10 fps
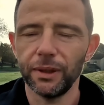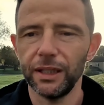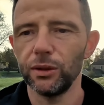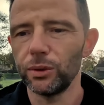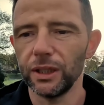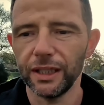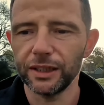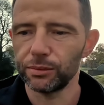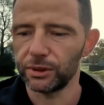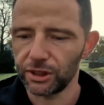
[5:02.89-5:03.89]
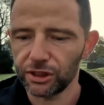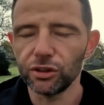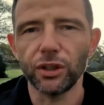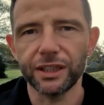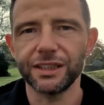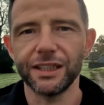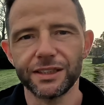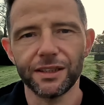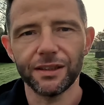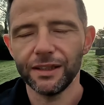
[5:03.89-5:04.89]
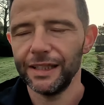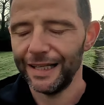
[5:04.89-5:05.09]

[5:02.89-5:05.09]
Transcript: my lower legs was just non-existent,